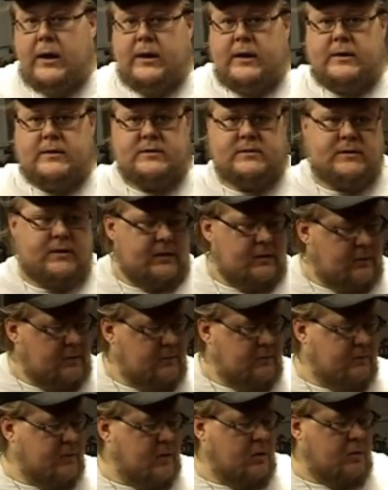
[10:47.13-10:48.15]
Instead
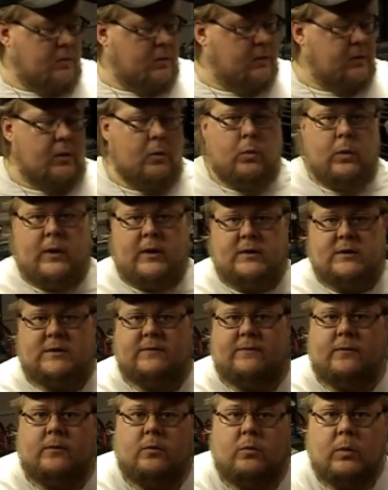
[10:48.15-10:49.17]
of going the
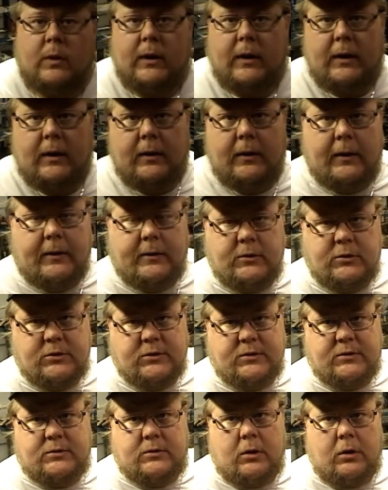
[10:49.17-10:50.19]
wasteful way and
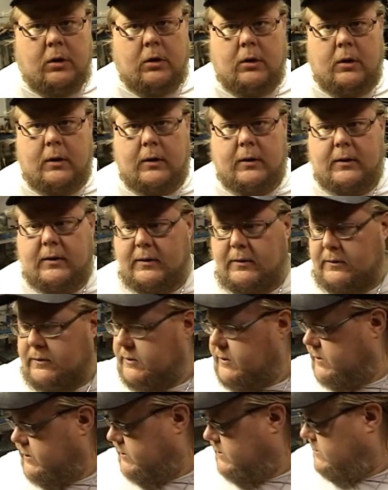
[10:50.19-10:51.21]
just
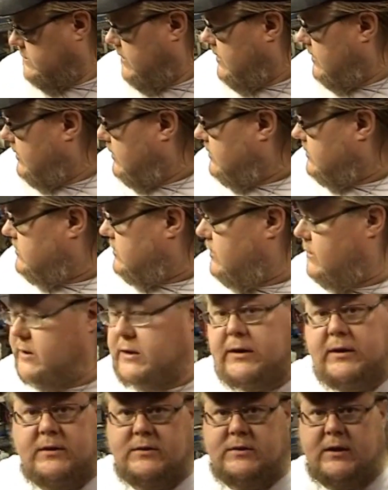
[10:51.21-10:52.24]
sanding and
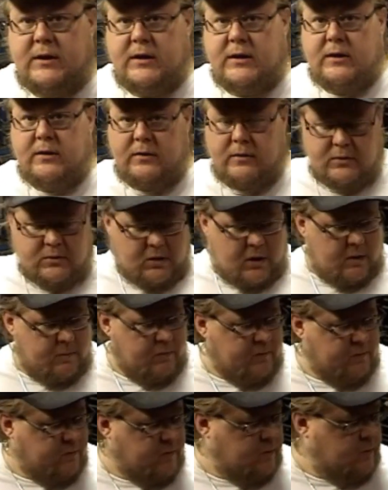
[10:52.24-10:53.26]
sanding and sanding the top
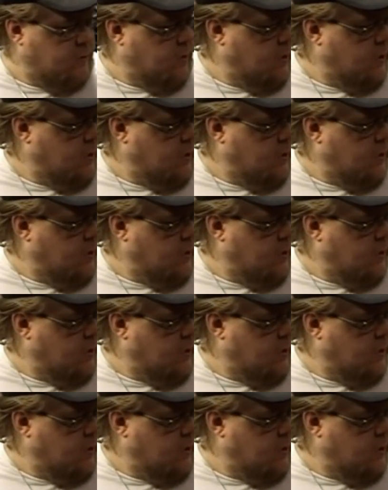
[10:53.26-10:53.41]
of the